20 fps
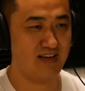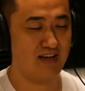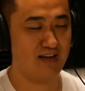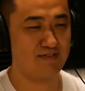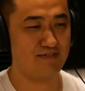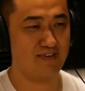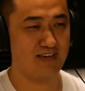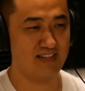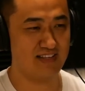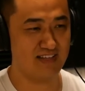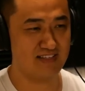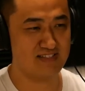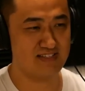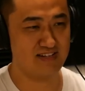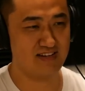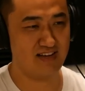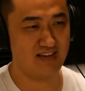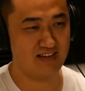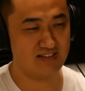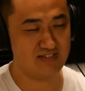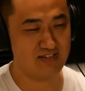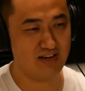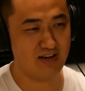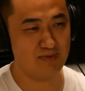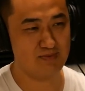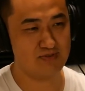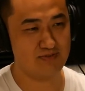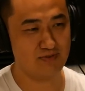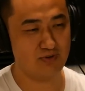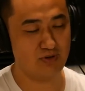hard feelings and hard
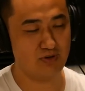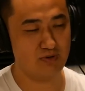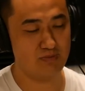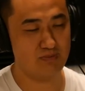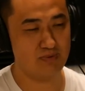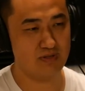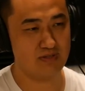times for you.